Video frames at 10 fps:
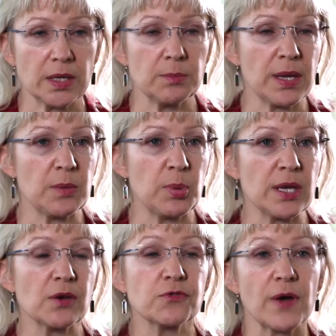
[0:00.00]
it may be
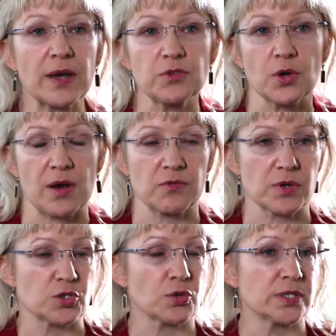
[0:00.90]
a 5-year
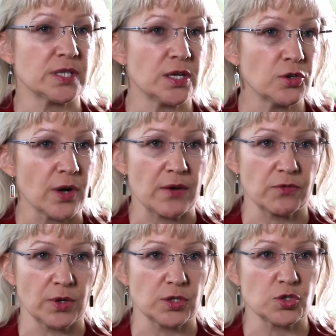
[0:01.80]
average or a 10-year
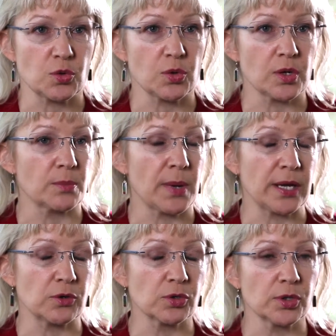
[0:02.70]
average, or
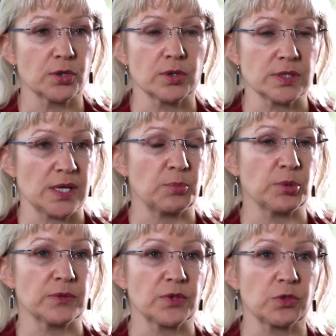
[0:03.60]
my earlier
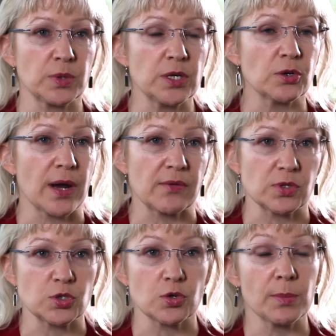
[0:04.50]
example of a 3-year
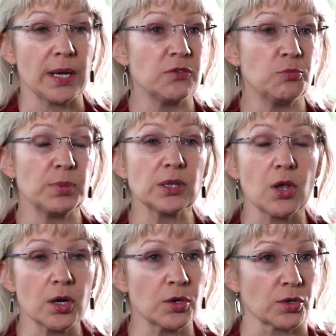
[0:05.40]
average, or it might even be
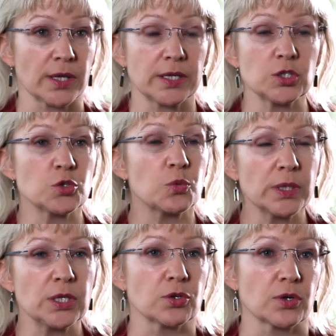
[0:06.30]
longer, like a
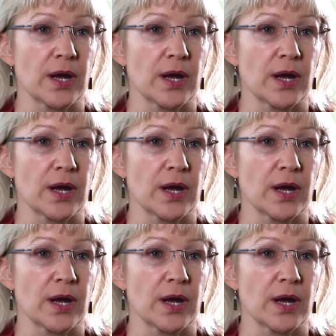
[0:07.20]
20-year